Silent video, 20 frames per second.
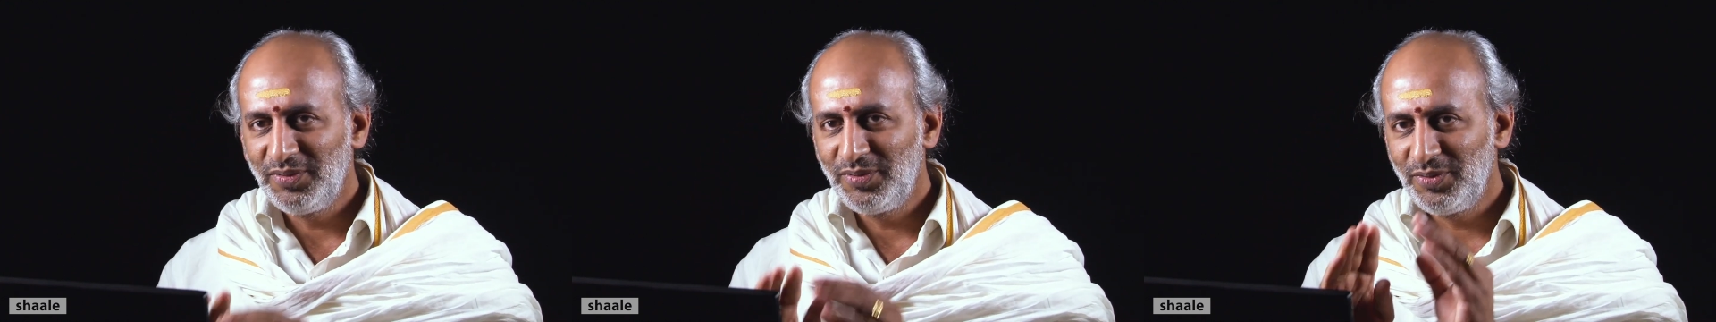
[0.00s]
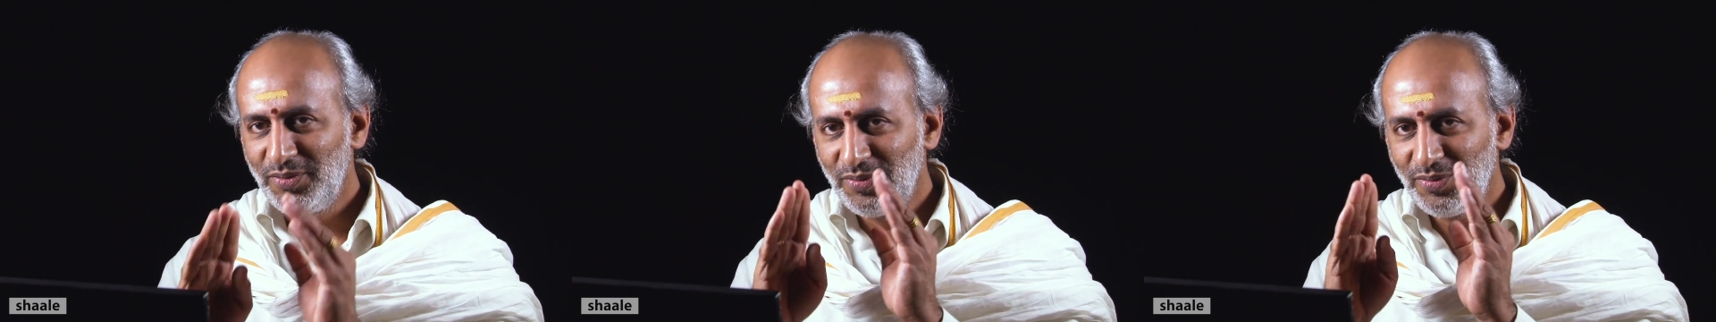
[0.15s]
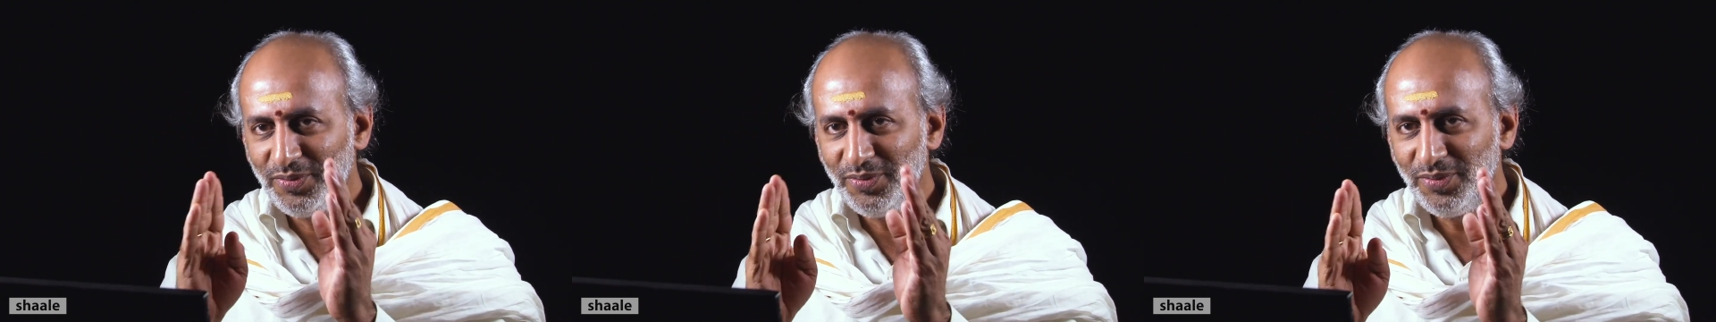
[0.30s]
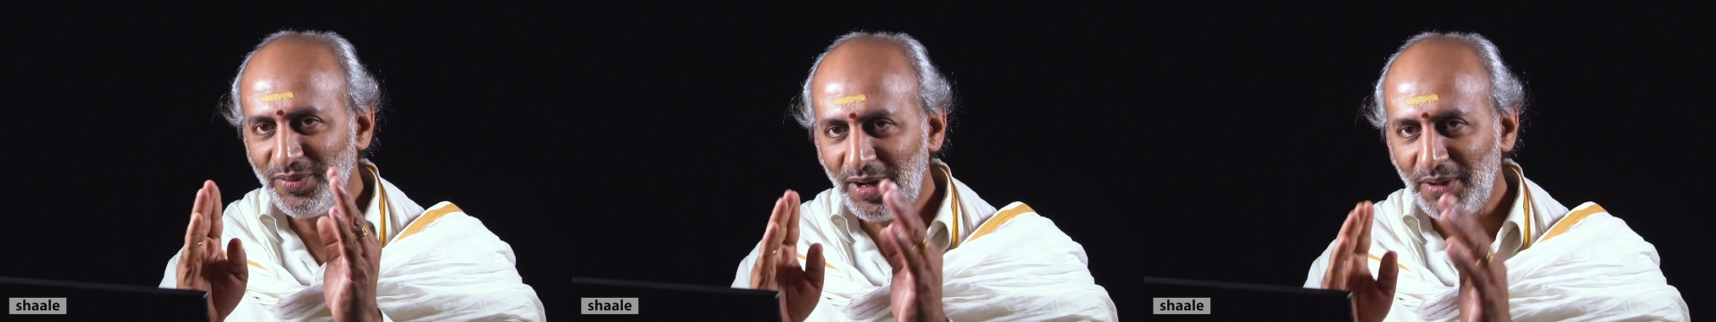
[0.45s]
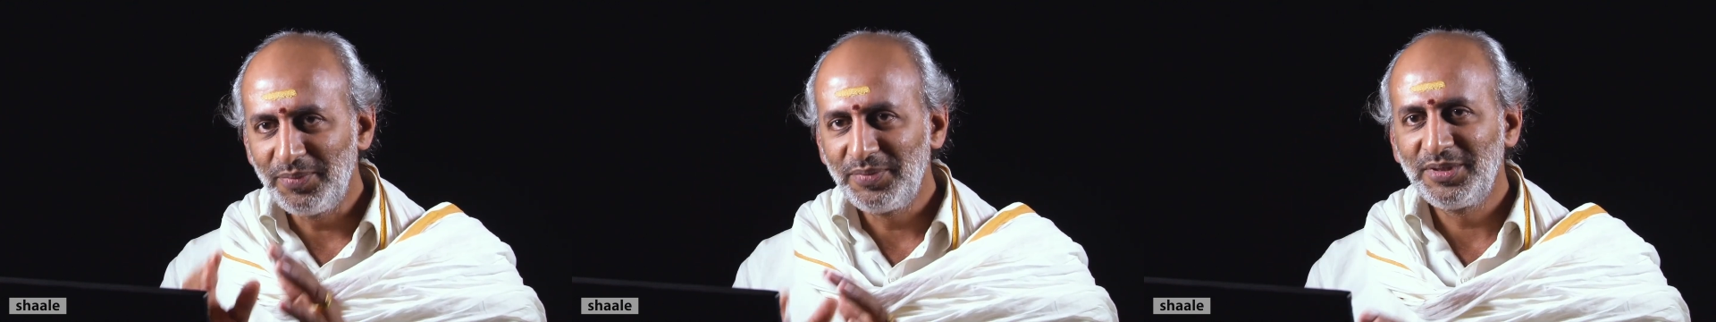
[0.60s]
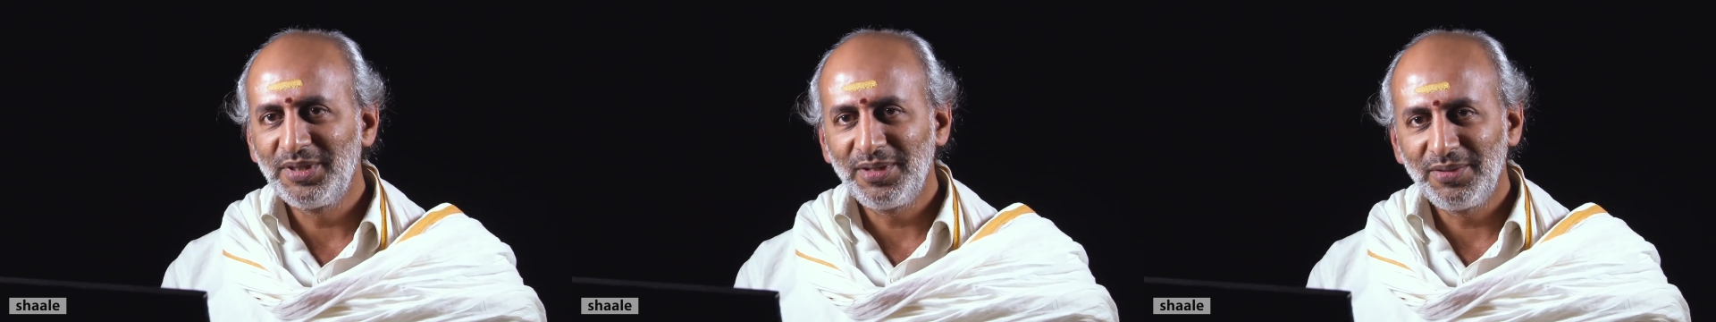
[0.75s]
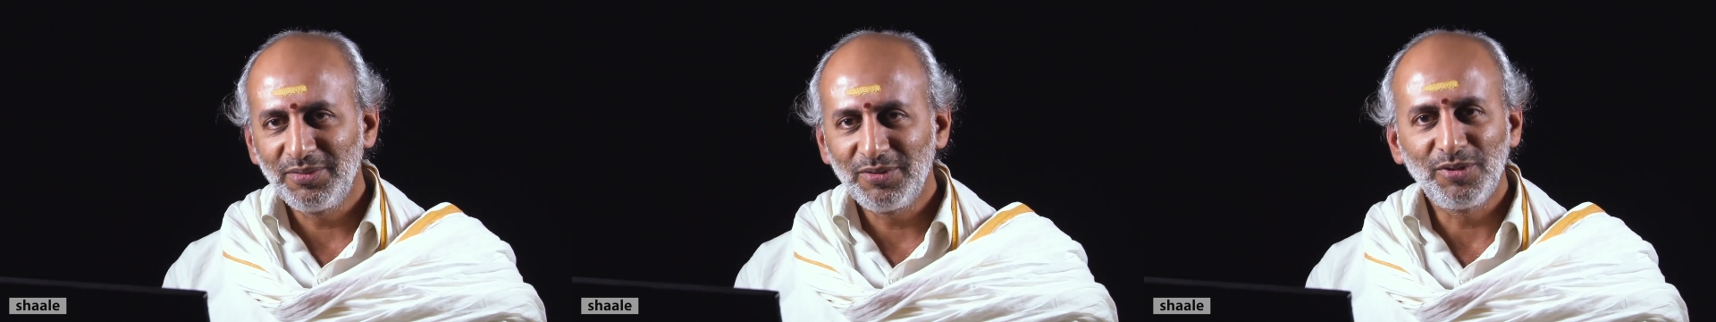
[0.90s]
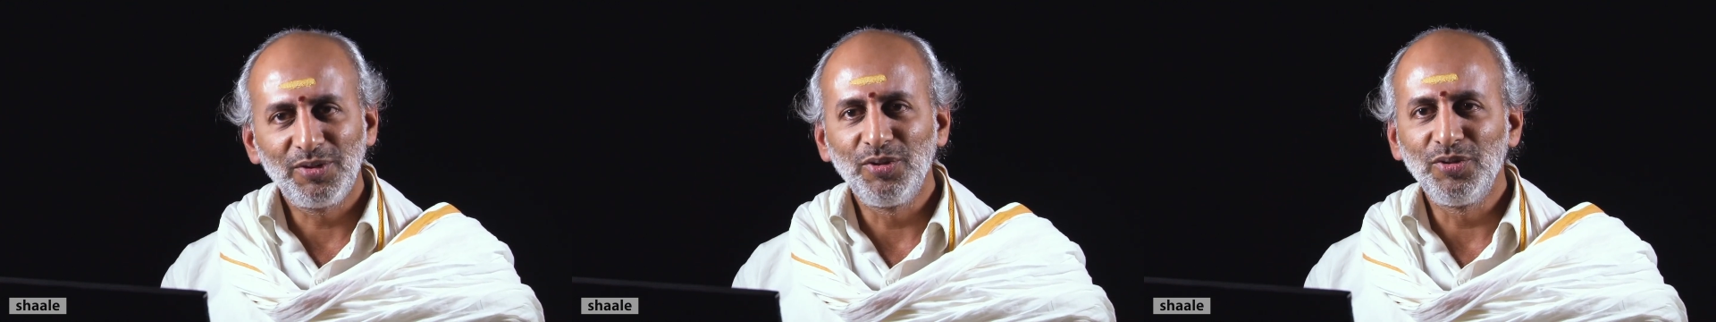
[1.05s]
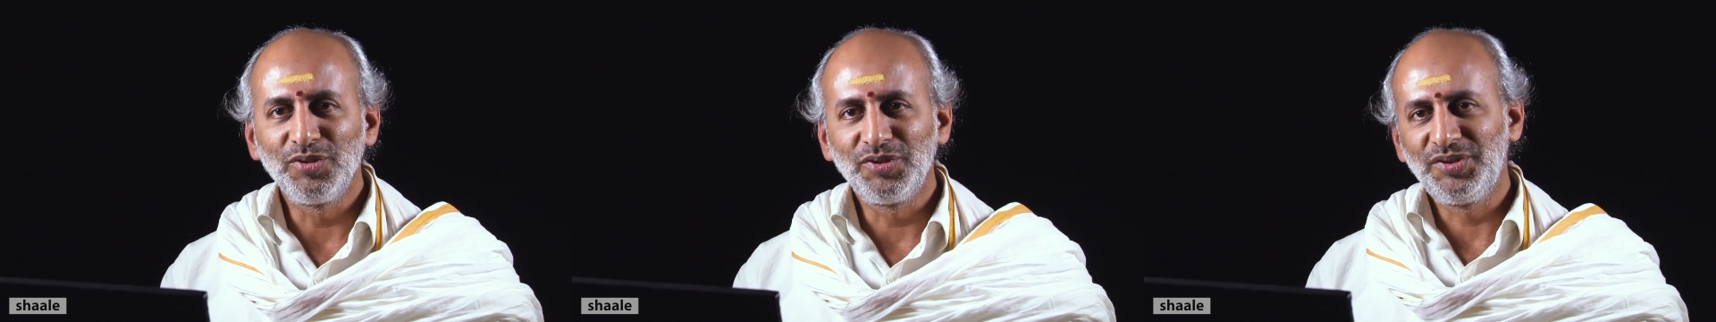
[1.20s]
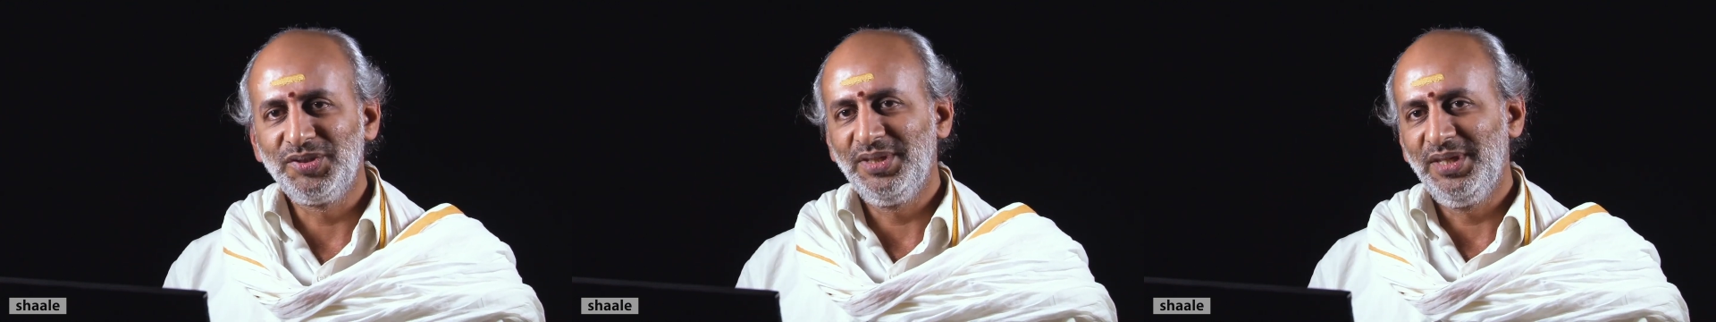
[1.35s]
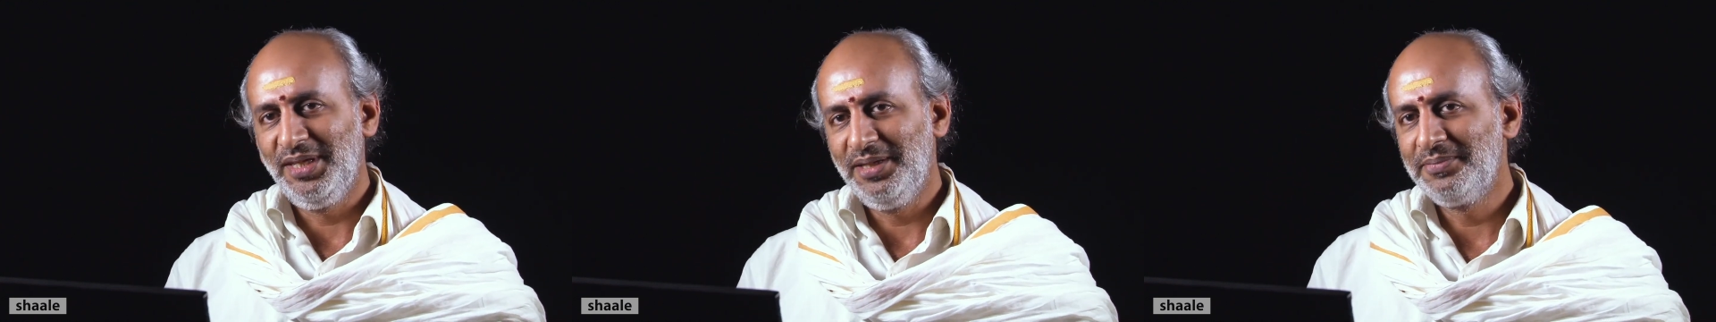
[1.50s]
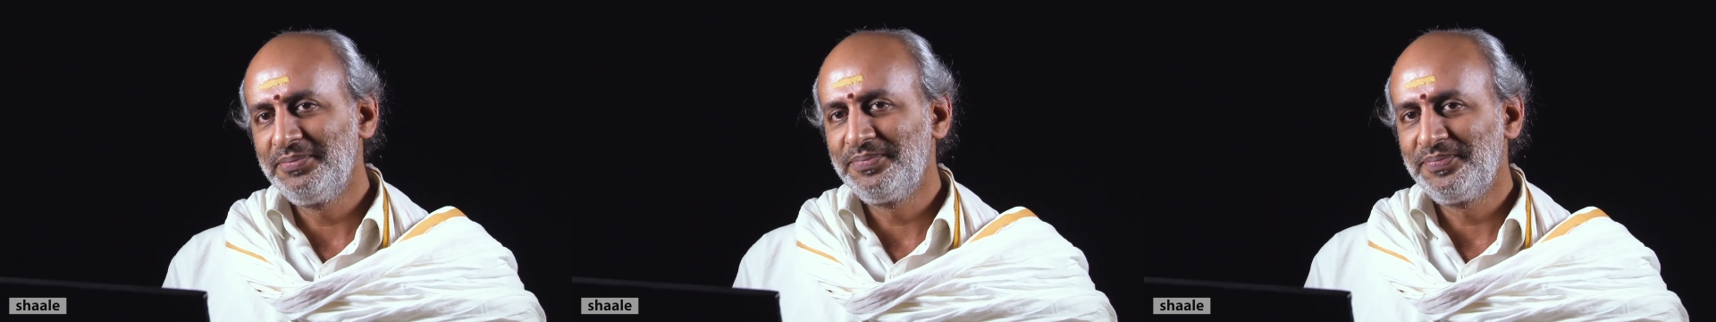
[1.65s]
if you observe closely,